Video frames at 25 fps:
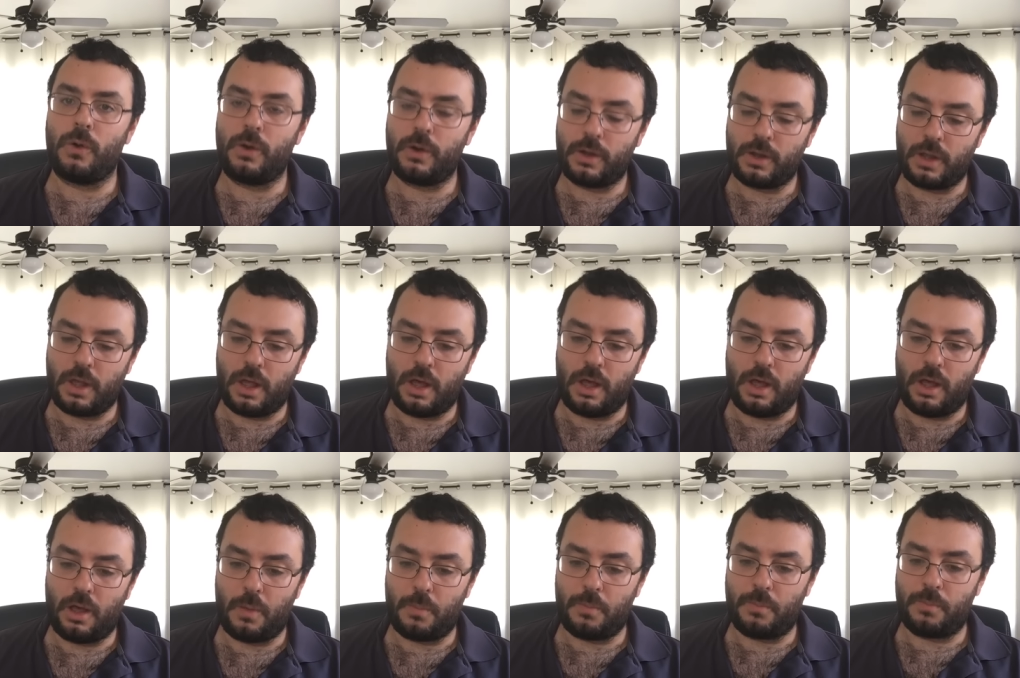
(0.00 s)

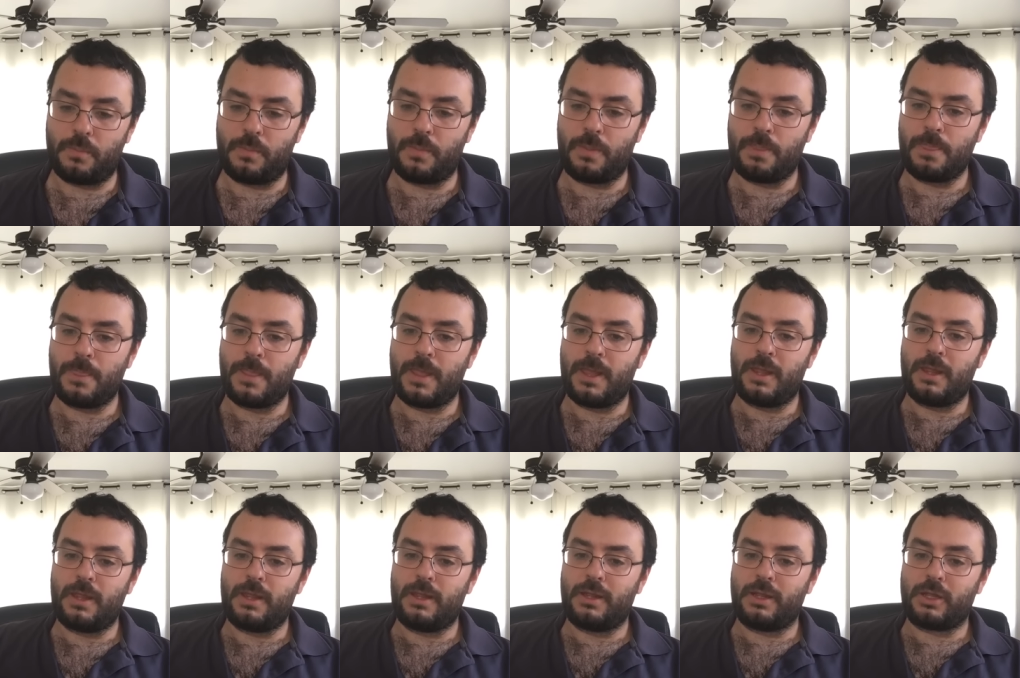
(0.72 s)
Um,
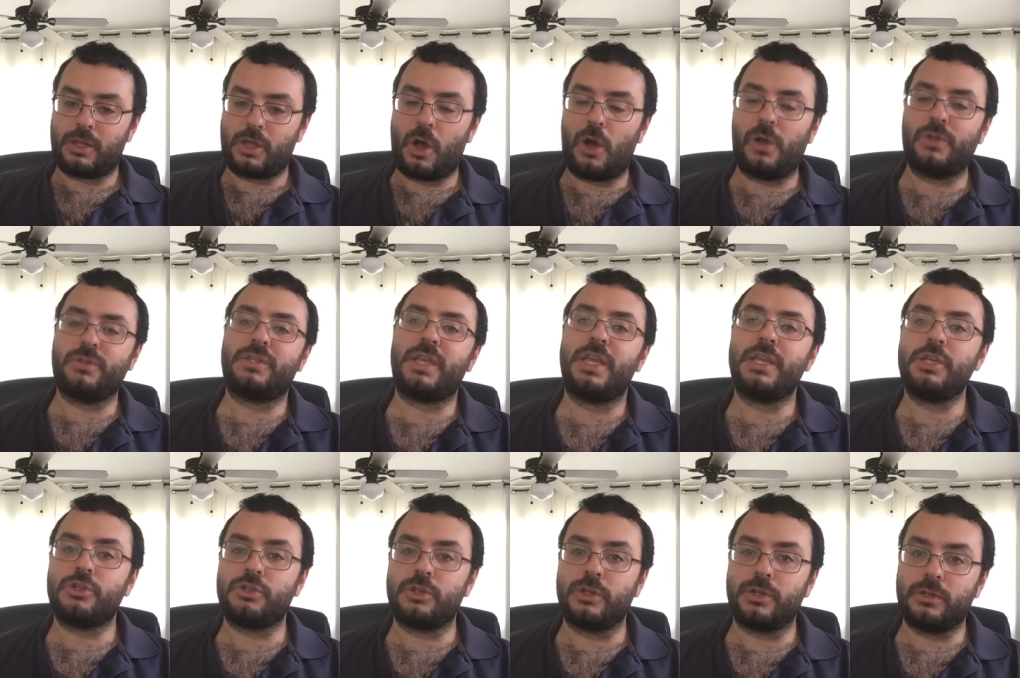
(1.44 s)

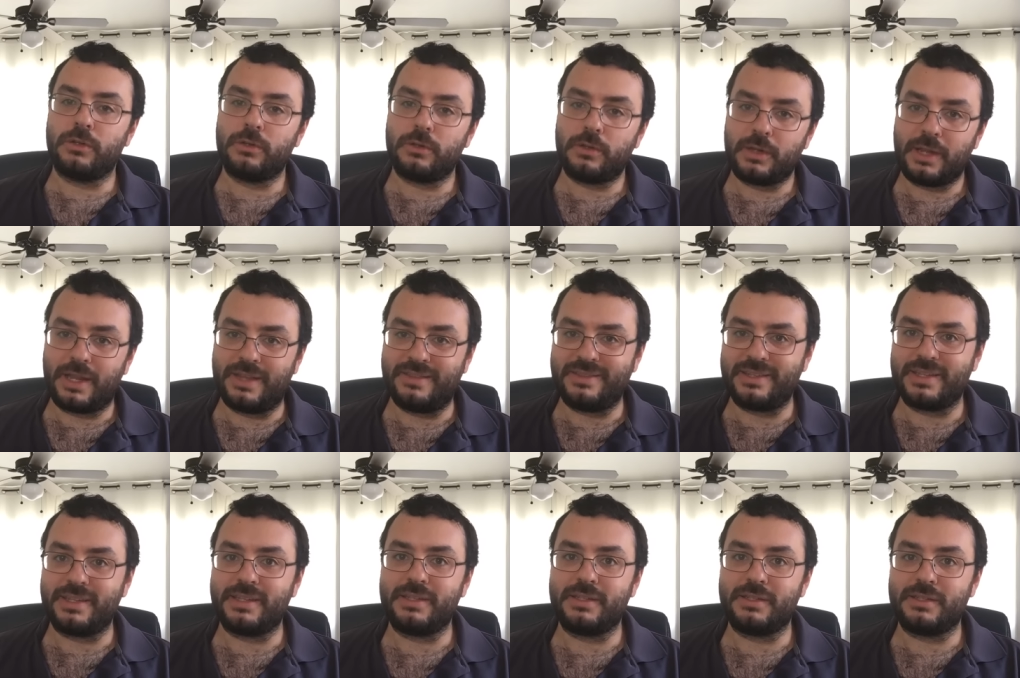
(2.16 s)
causation in
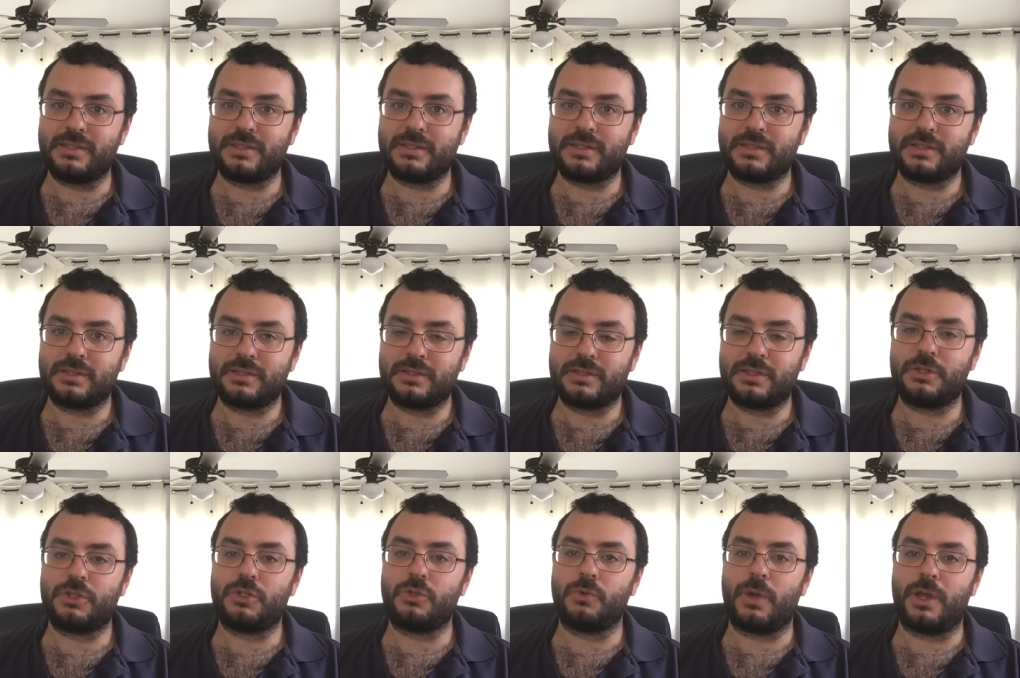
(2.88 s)
these
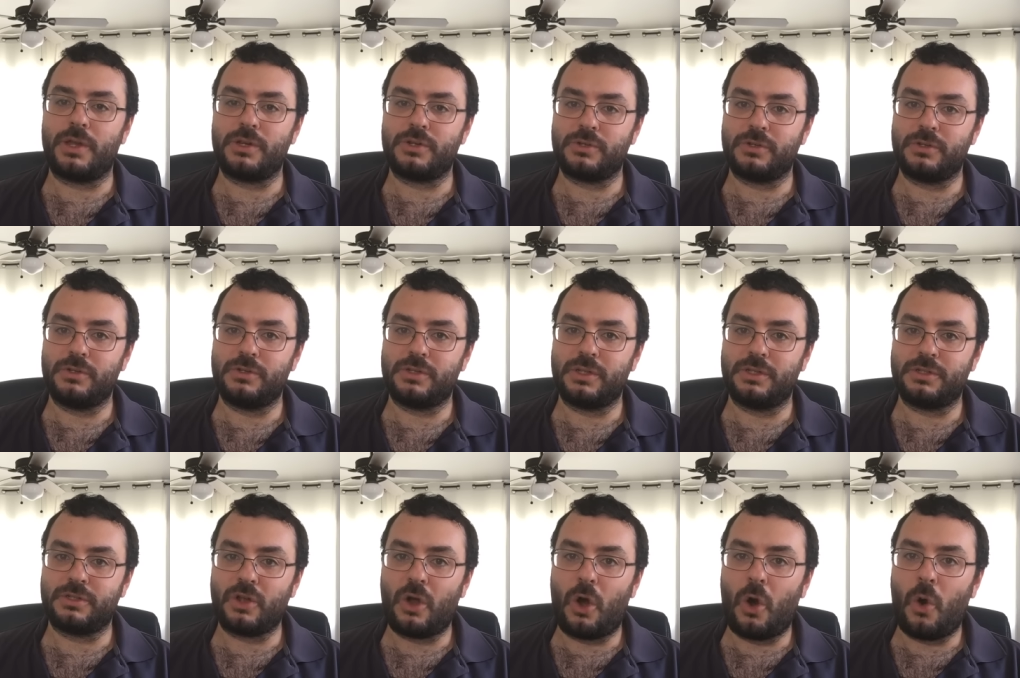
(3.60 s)
situations
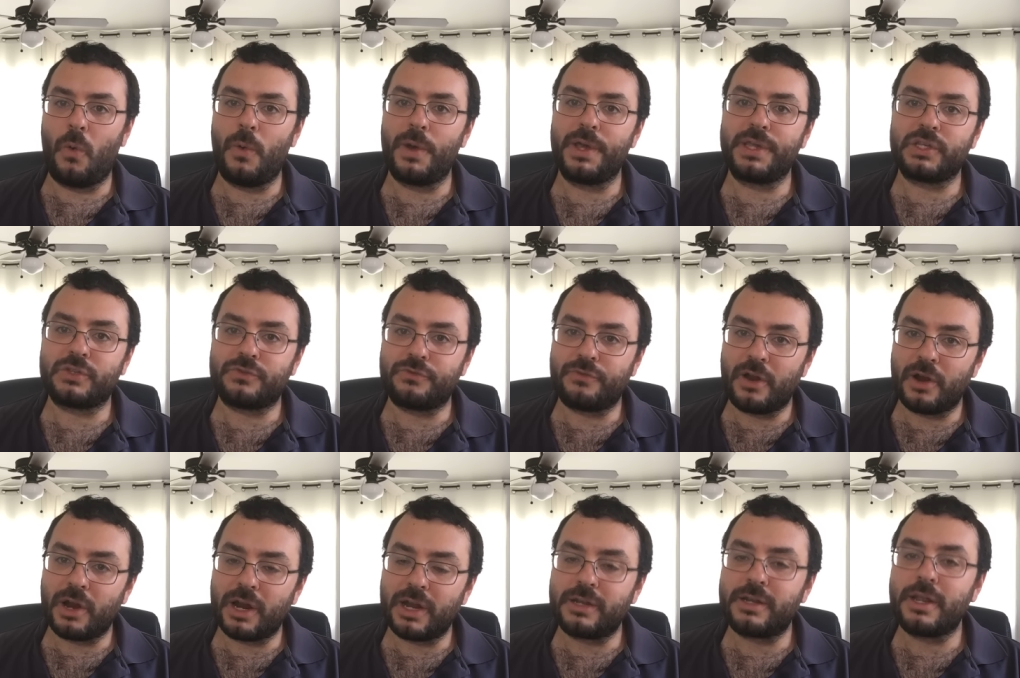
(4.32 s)
is always
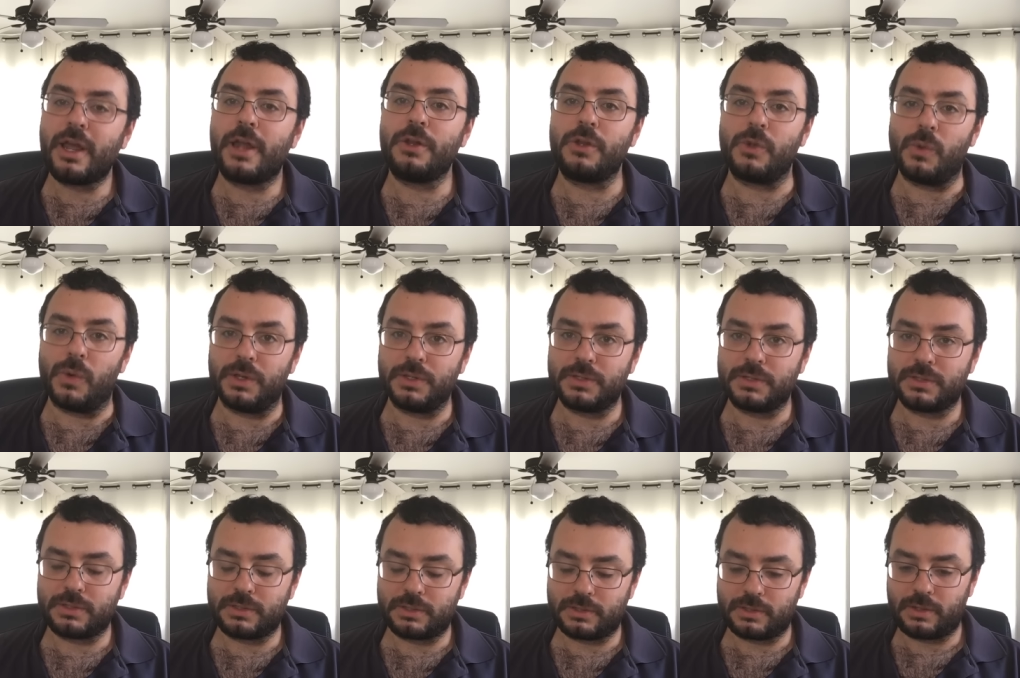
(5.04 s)
very
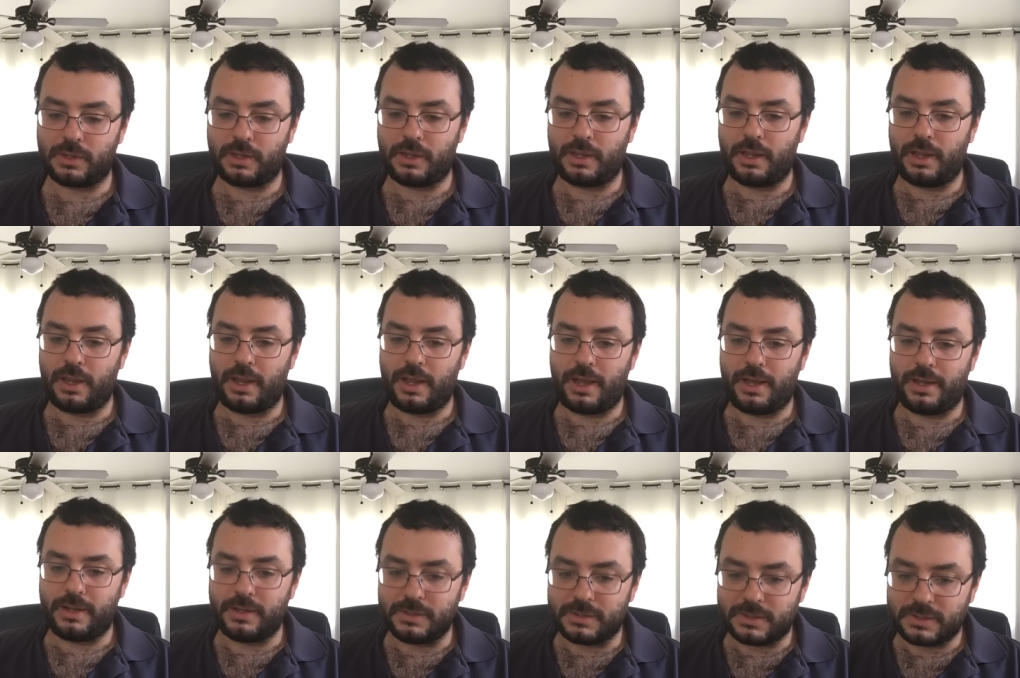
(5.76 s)
tenuous,
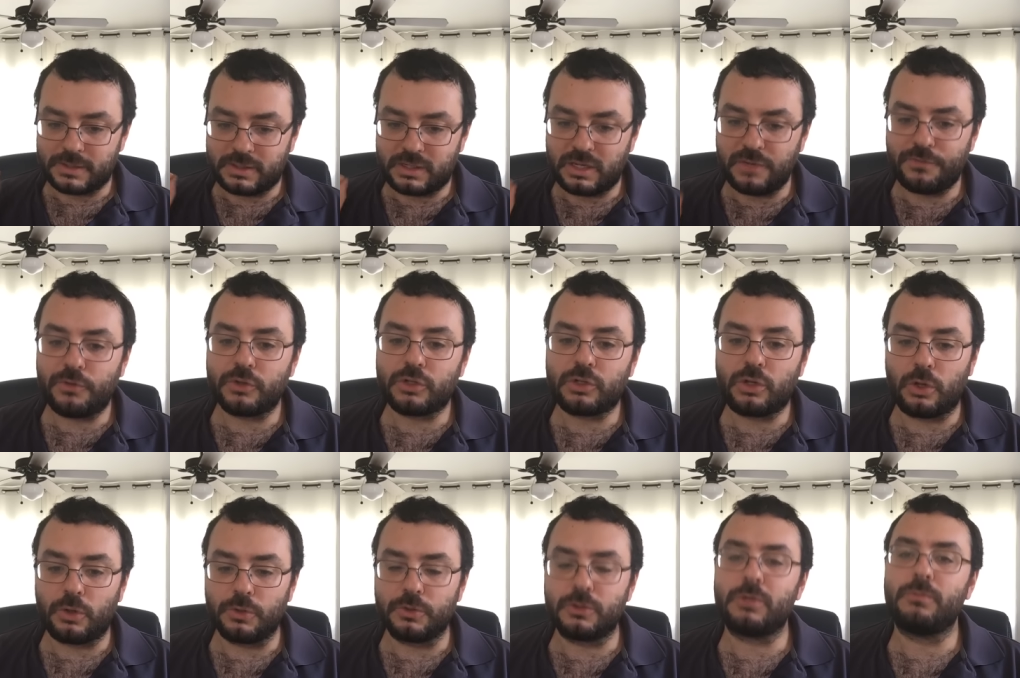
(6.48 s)
and it's
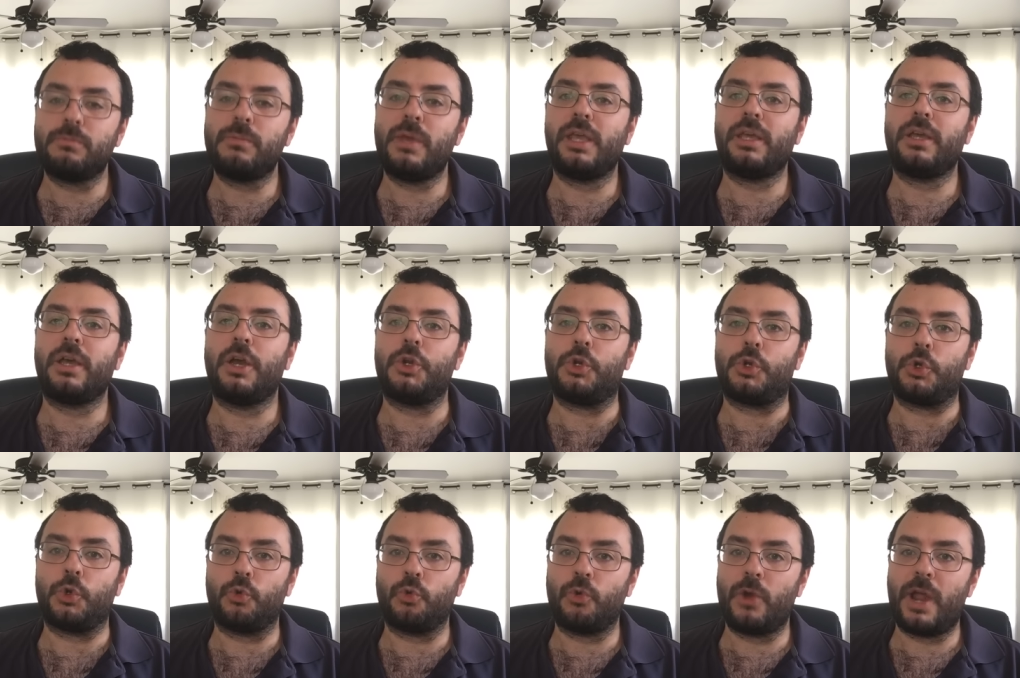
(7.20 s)
difficult to make a
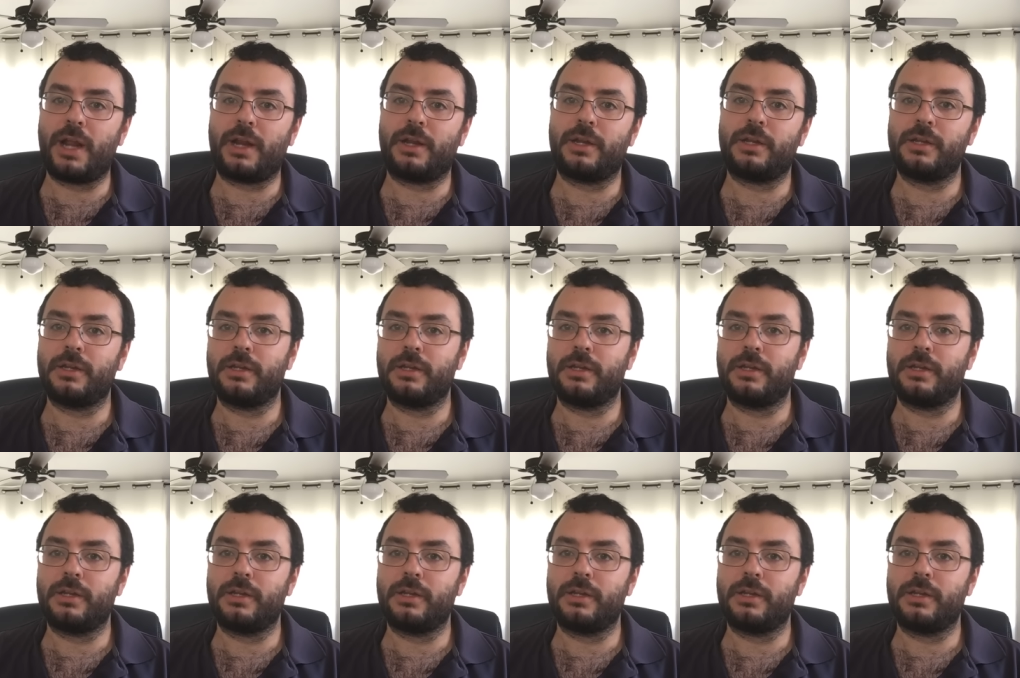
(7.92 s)
direct